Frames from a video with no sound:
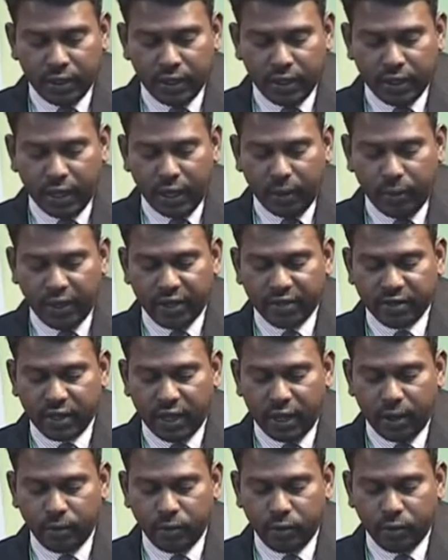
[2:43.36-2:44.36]
The time has
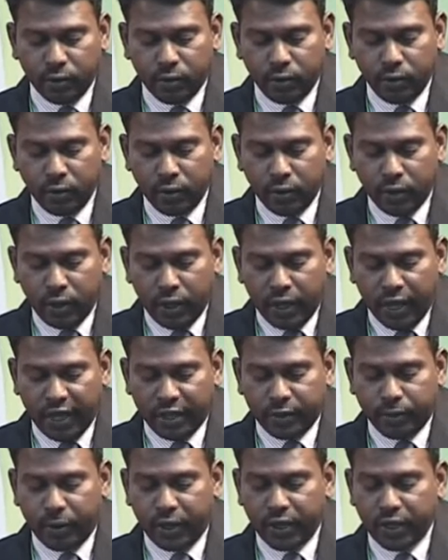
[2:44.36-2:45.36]
come to
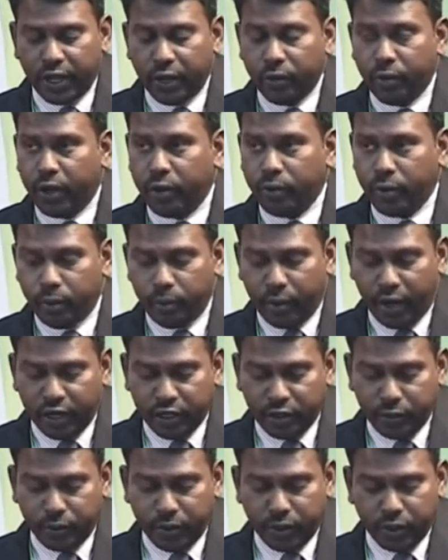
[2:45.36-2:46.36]
expand the environment
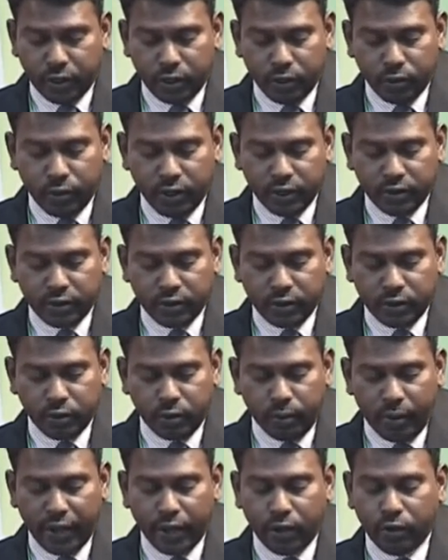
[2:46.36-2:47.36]
management towards
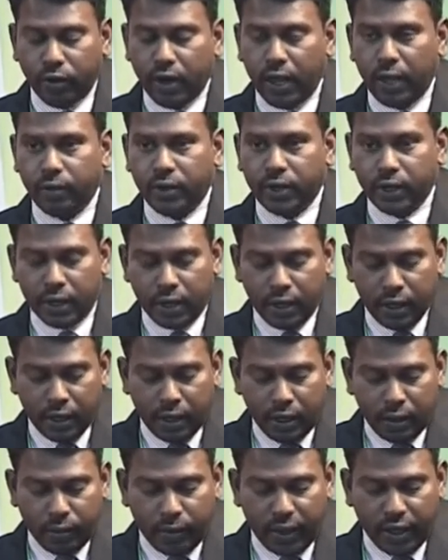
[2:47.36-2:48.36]
to micro level,
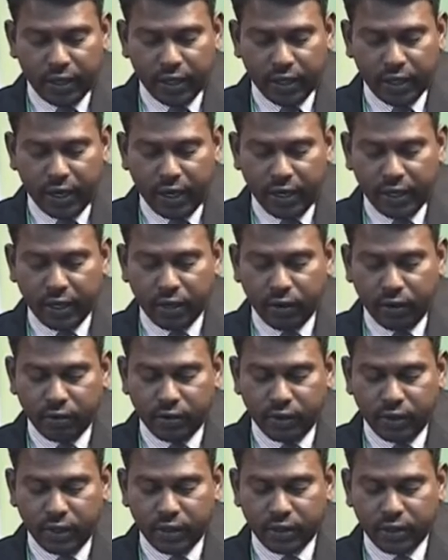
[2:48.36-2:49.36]
where the greater
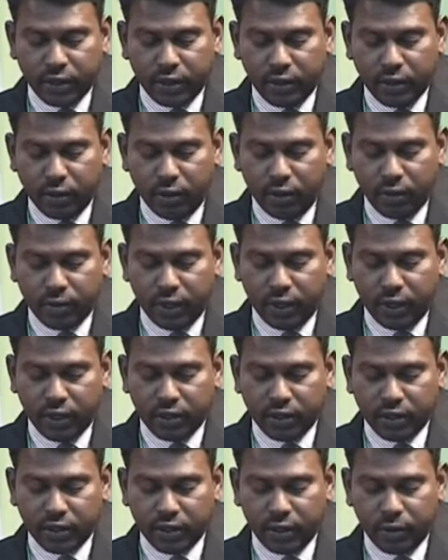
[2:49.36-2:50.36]
consideration of the
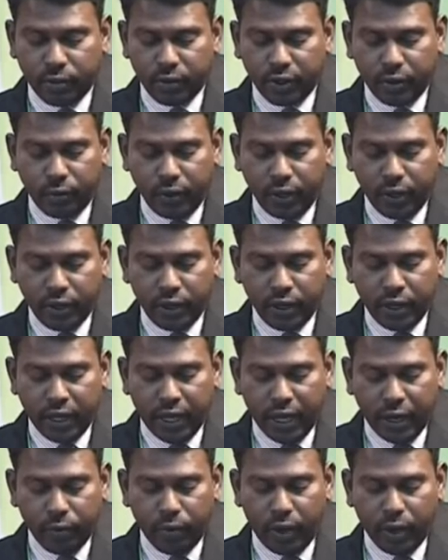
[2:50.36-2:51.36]
relationship between
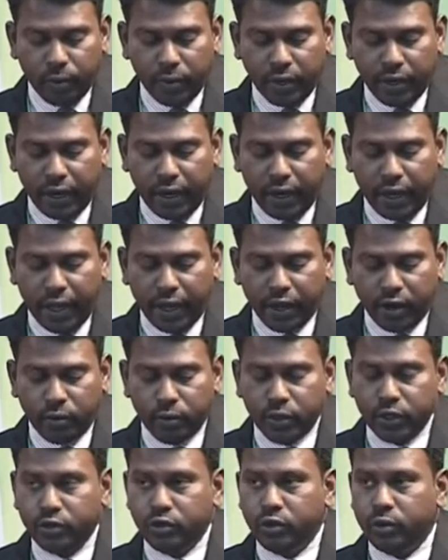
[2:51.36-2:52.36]
environment and
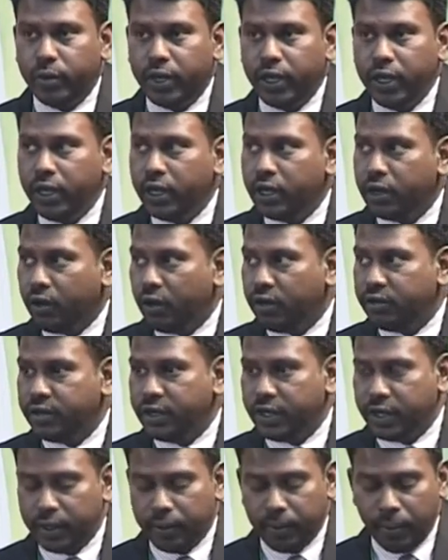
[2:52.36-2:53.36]
economy should be
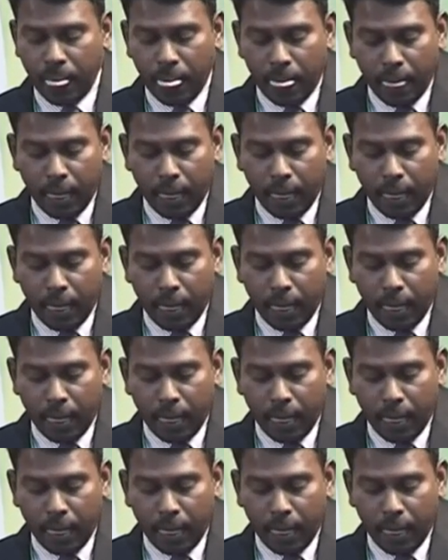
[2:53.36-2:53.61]
considered.